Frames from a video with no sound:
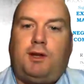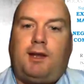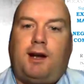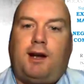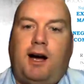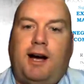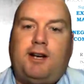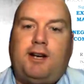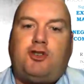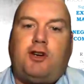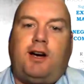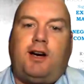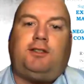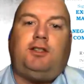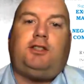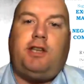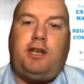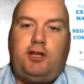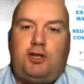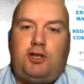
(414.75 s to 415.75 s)
that I try
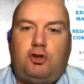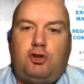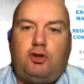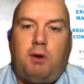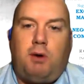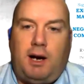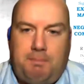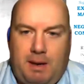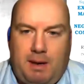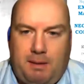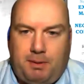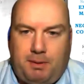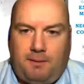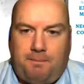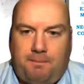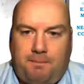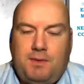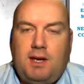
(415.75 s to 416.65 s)
to teach to my people.